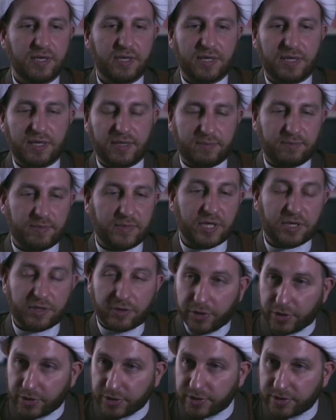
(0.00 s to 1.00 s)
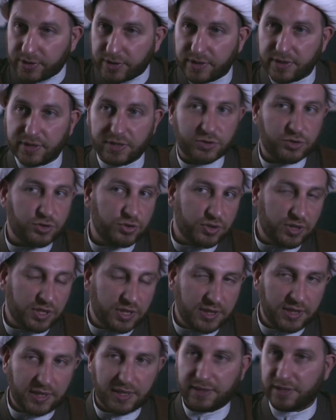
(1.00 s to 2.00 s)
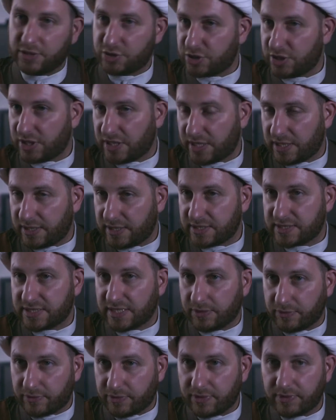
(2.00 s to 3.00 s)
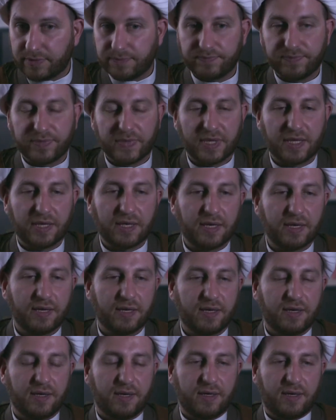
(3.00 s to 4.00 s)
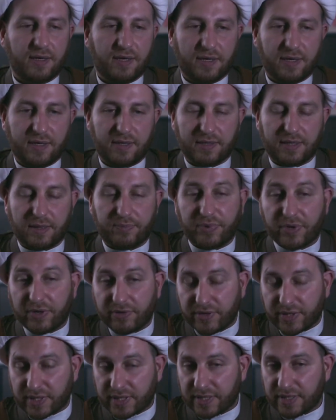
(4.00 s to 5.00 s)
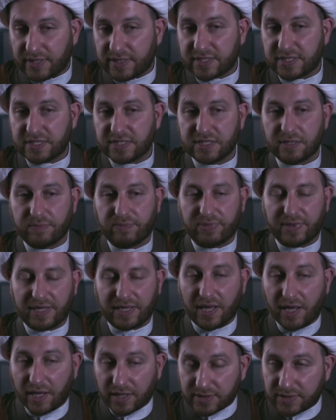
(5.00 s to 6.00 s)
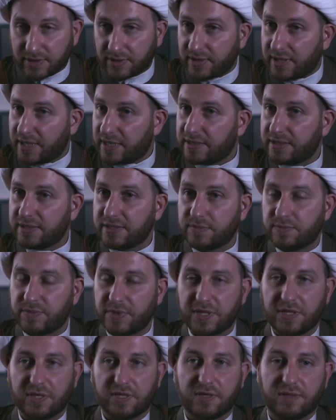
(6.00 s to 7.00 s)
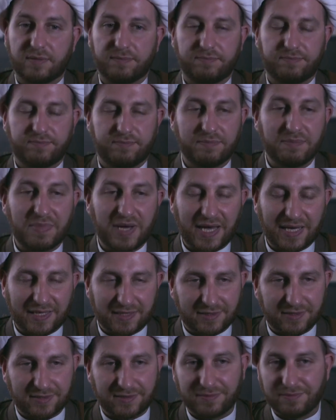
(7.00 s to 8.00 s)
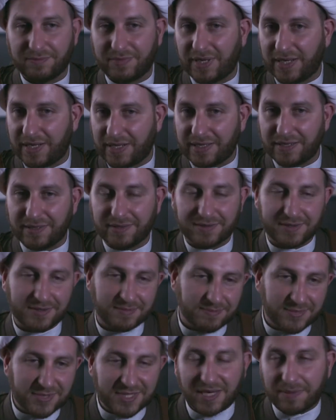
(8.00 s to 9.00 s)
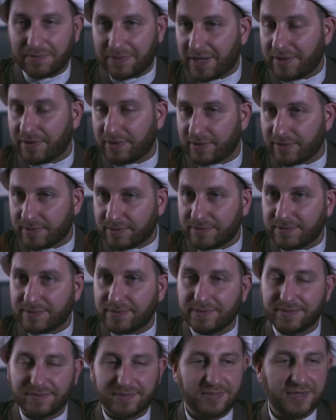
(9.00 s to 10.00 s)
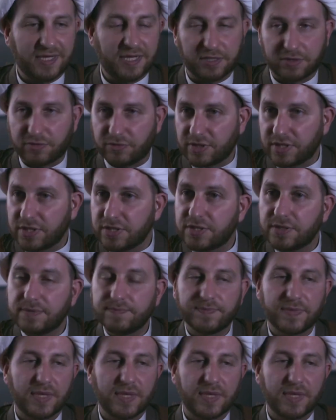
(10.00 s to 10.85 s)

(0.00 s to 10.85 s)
The Kurd, the Sunni, and the Shia in the south. Okay, and apparently this is a plot that is being backed by some other countries.